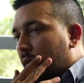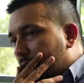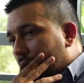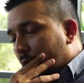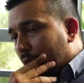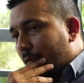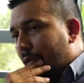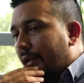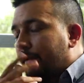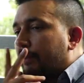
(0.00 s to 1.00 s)
You know, the
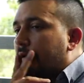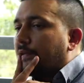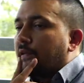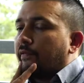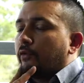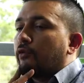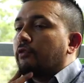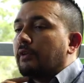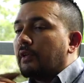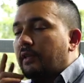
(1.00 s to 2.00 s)
reality is,
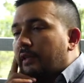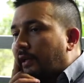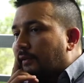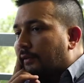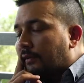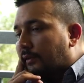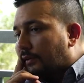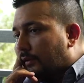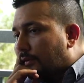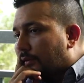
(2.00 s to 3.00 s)
unfortunately, that
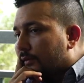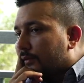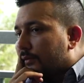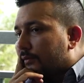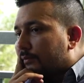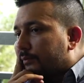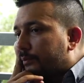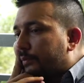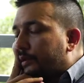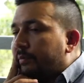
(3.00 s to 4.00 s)

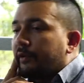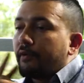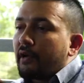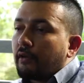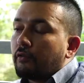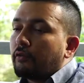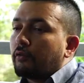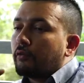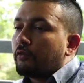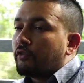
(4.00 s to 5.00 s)
people around you